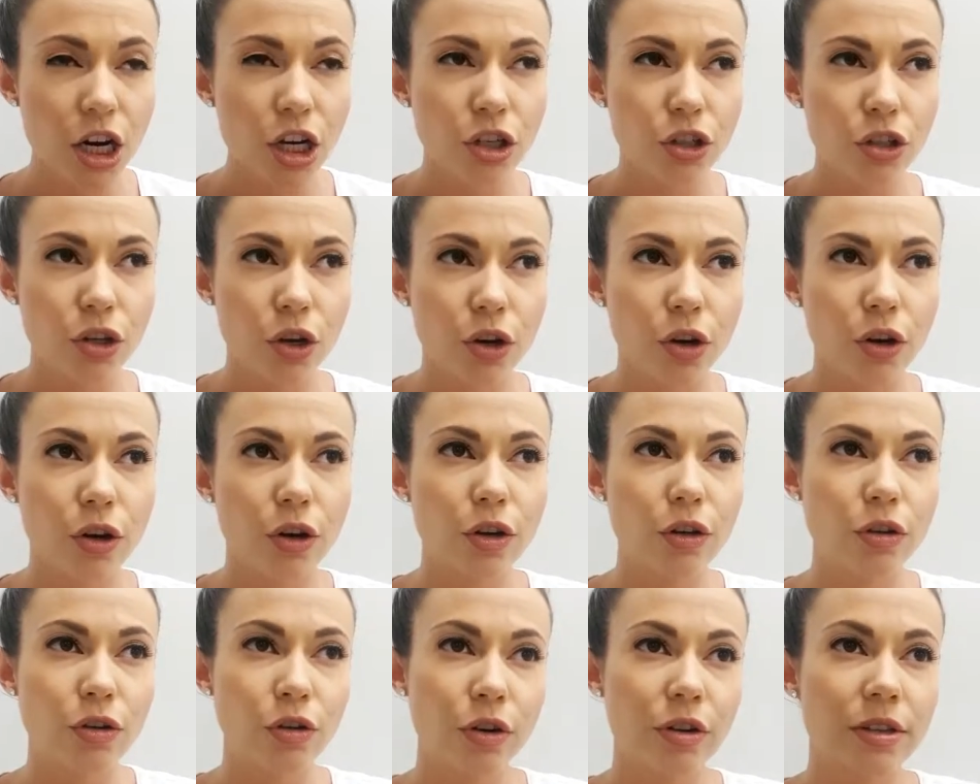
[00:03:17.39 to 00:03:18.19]
So,
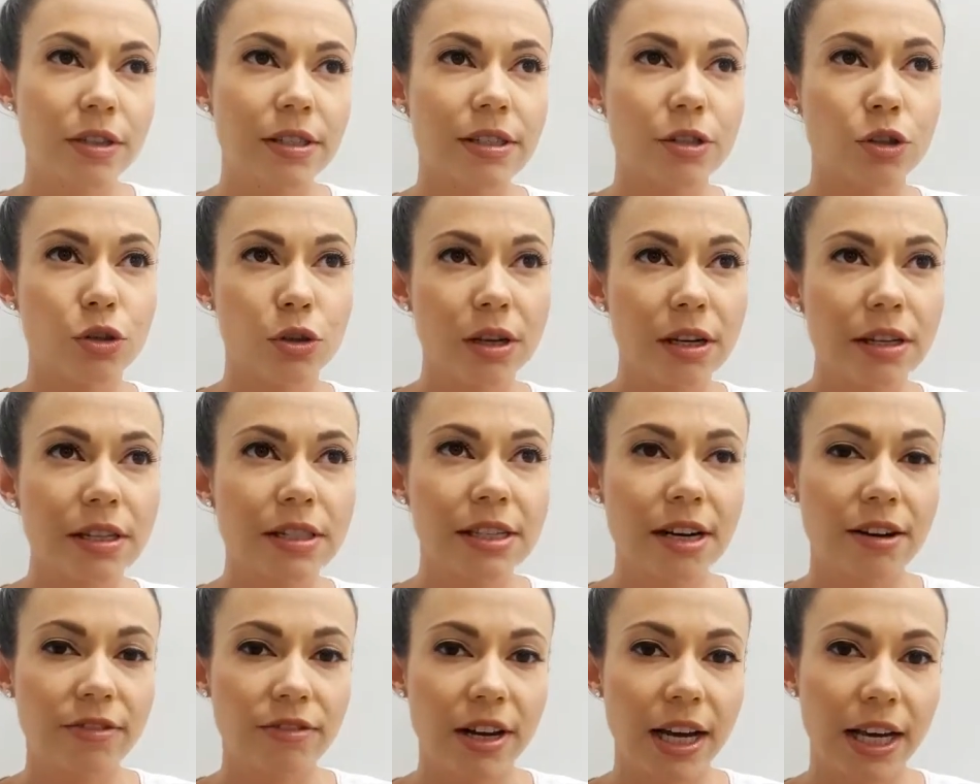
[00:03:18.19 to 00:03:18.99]
you know, doing
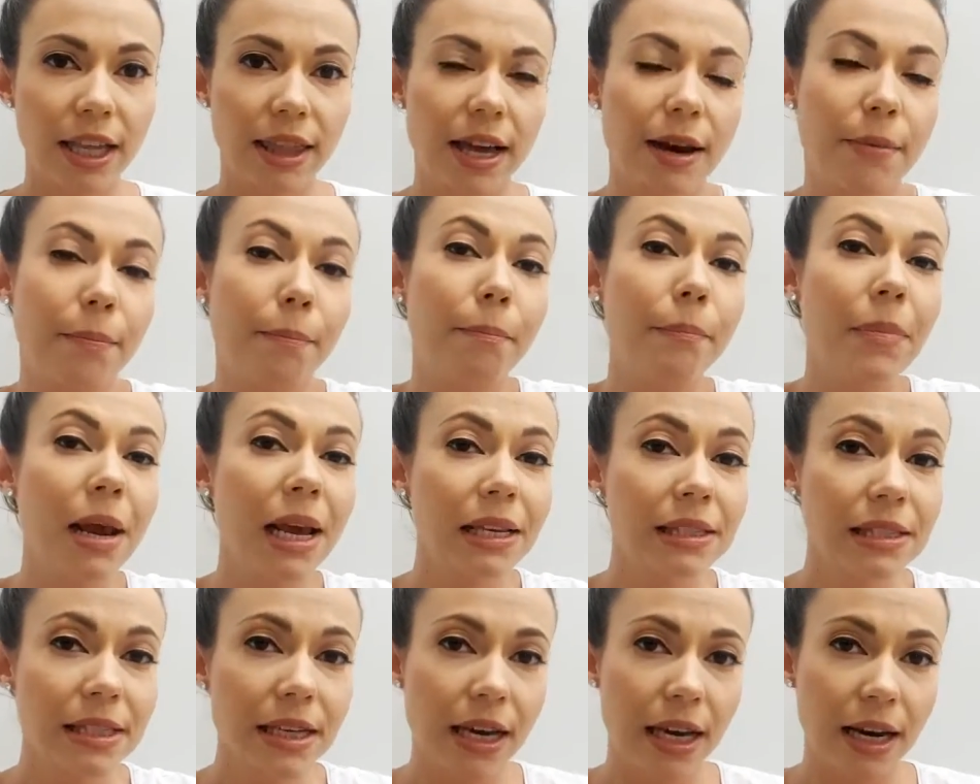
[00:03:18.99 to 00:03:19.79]
stuff like that,
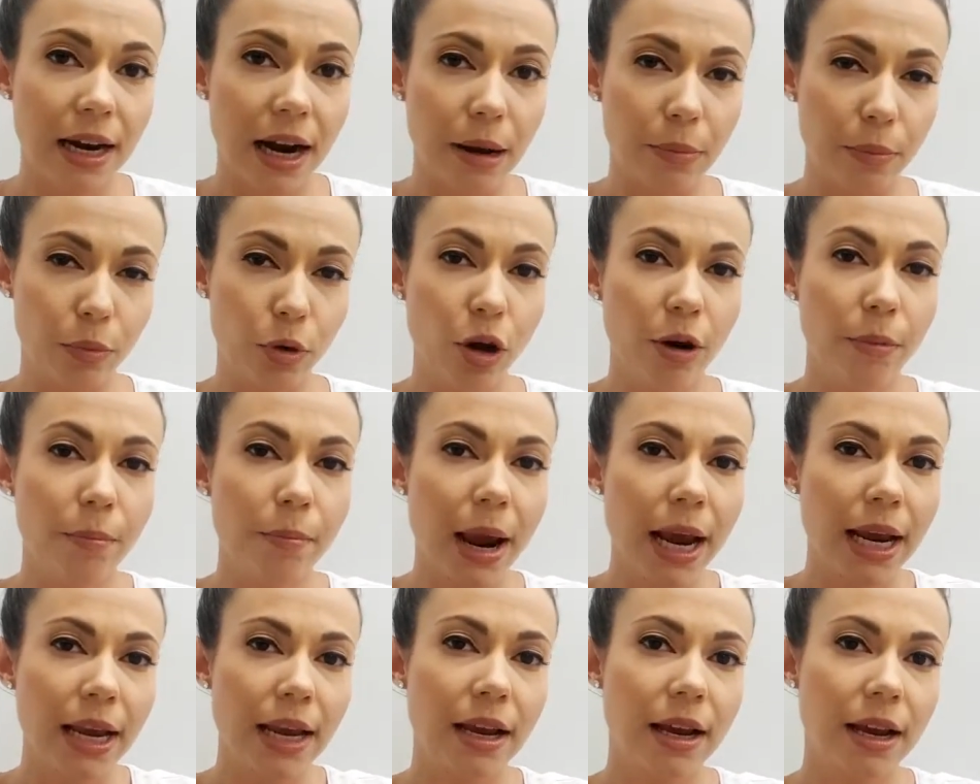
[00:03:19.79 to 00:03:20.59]
mixing it up, not
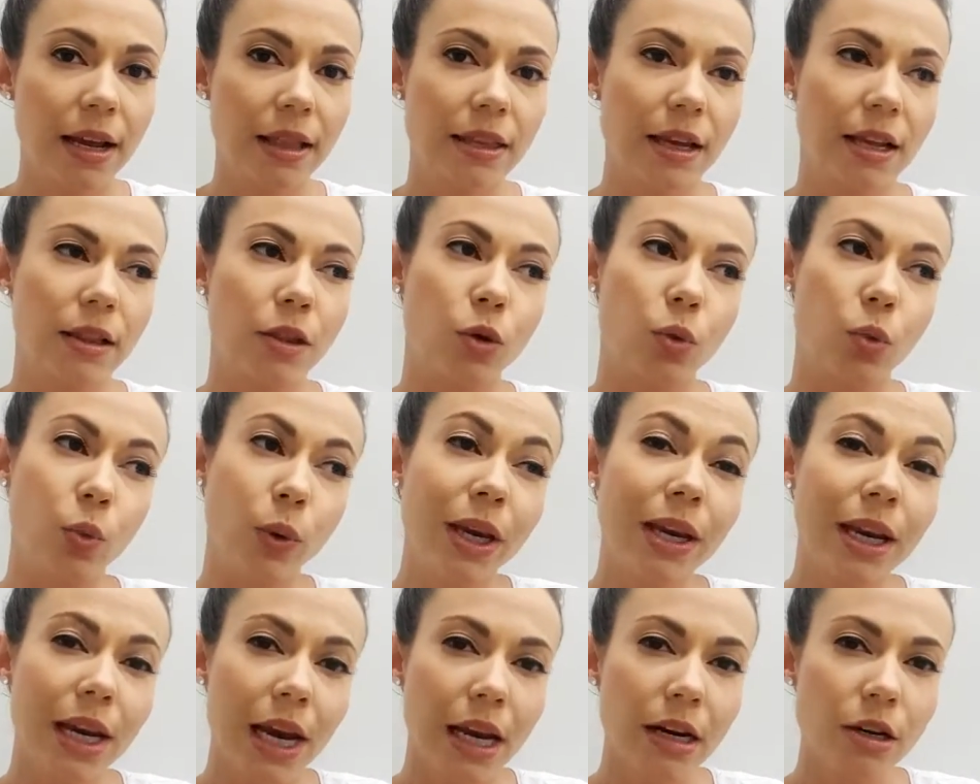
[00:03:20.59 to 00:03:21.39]
making it that the
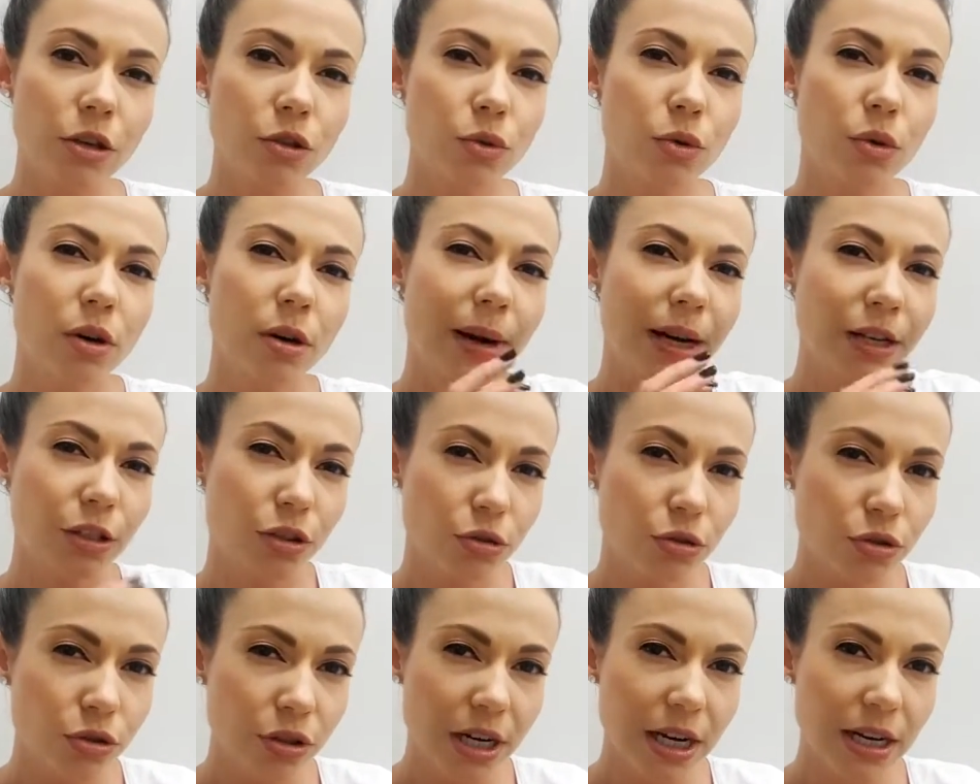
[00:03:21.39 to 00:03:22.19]
weekend is all
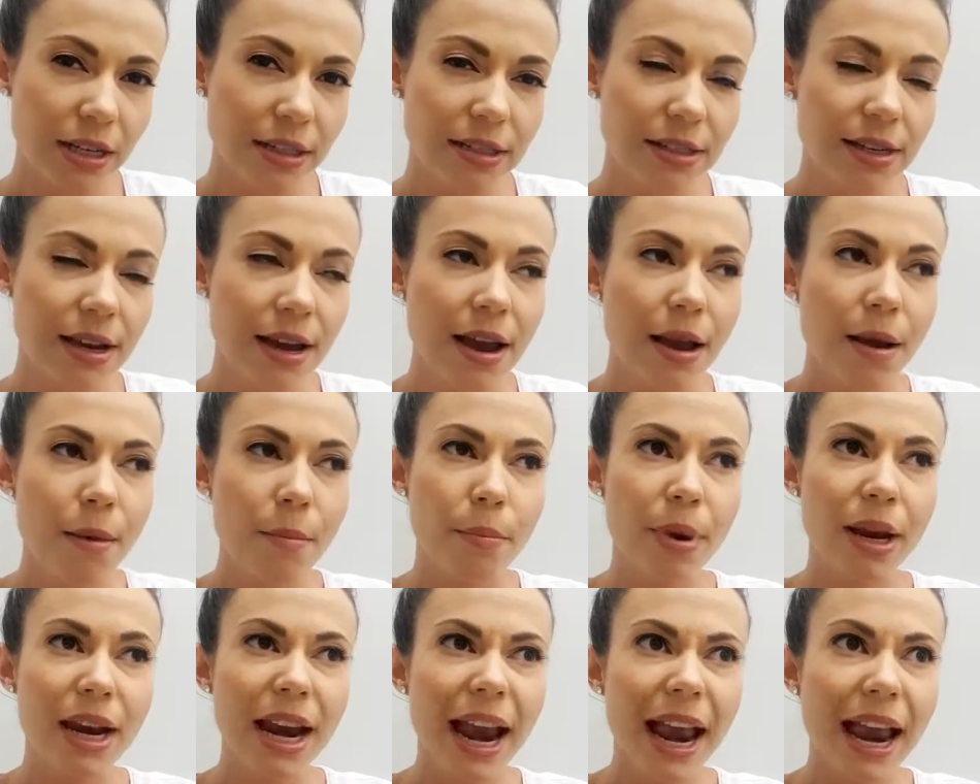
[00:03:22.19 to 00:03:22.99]
about your treats,
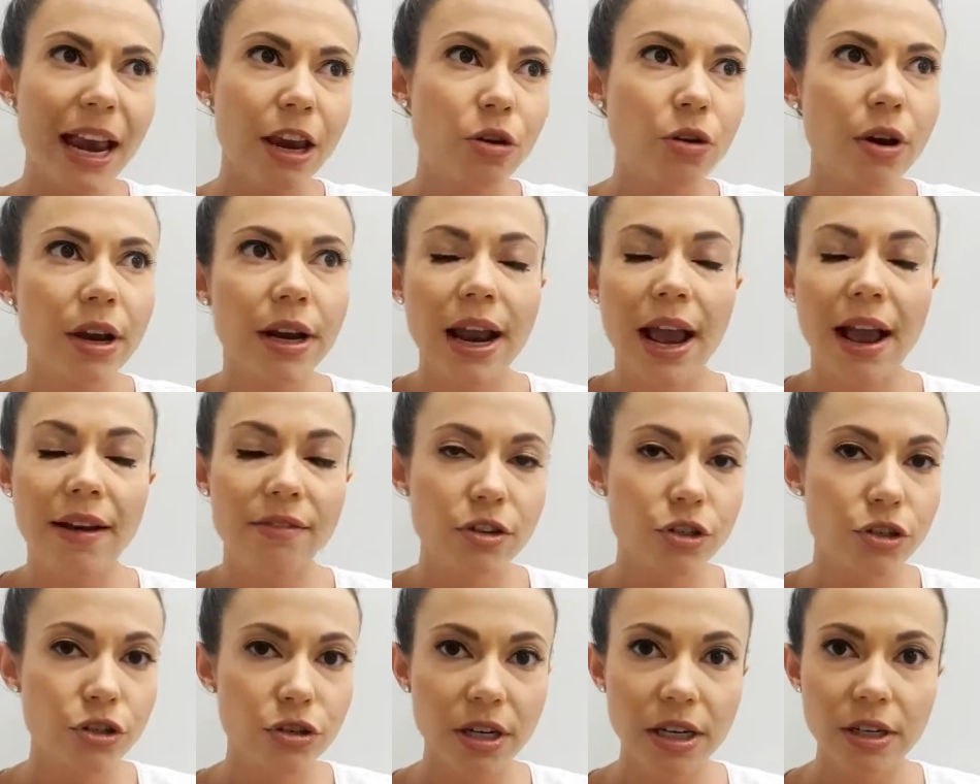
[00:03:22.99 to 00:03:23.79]
but you can
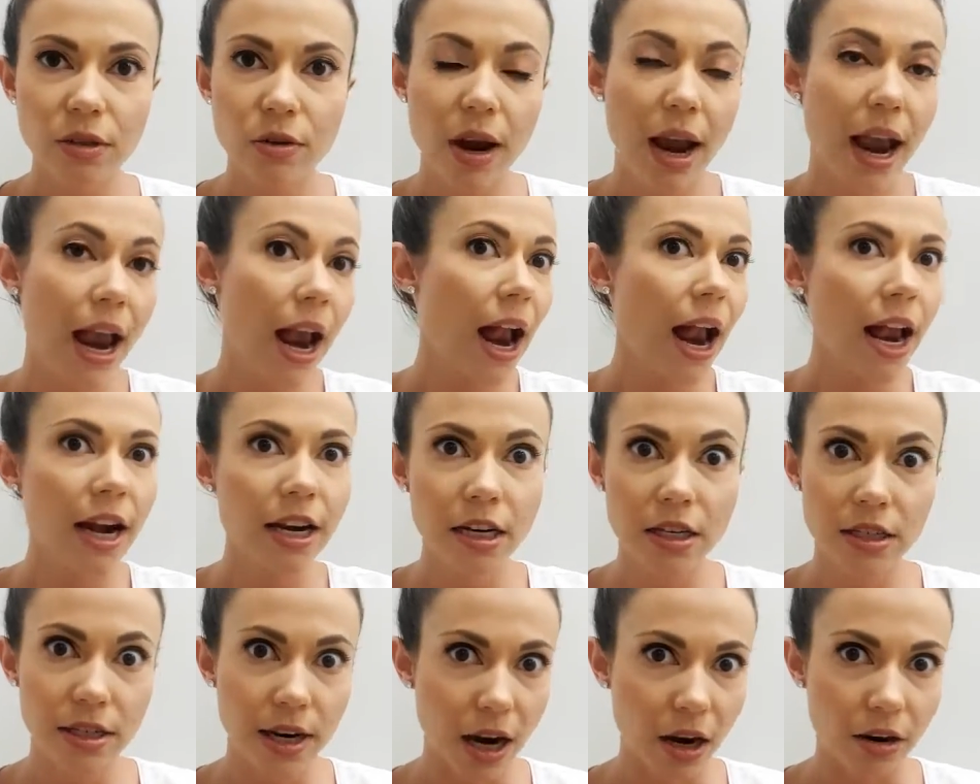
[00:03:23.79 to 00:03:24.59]
have a treat
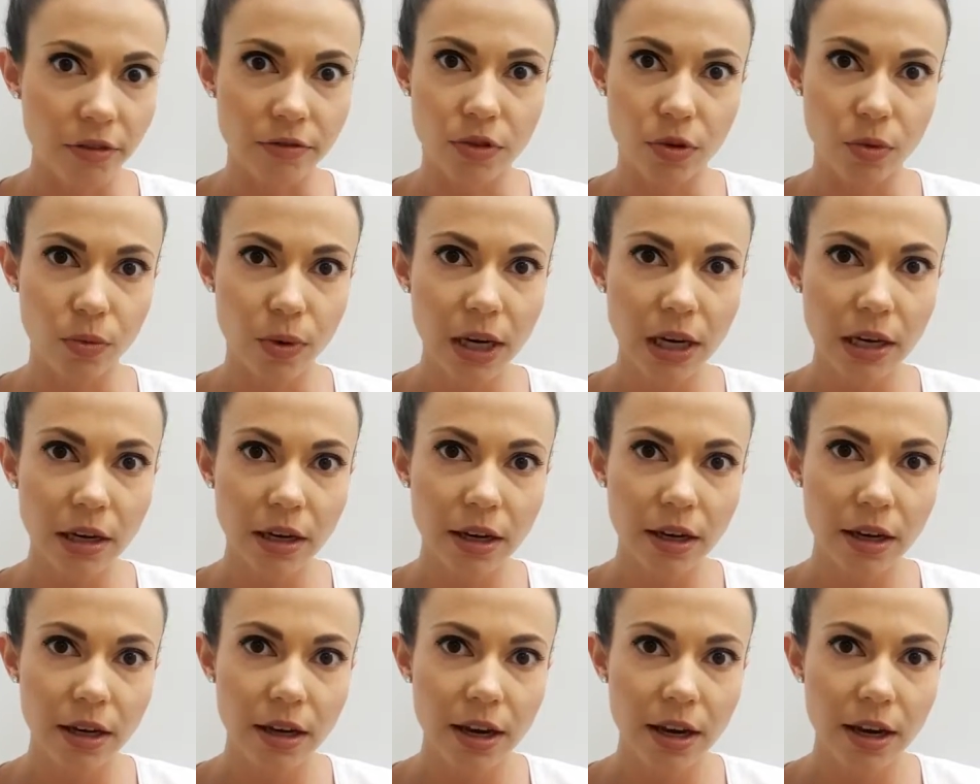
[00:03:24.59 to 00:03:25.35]
any day of the week,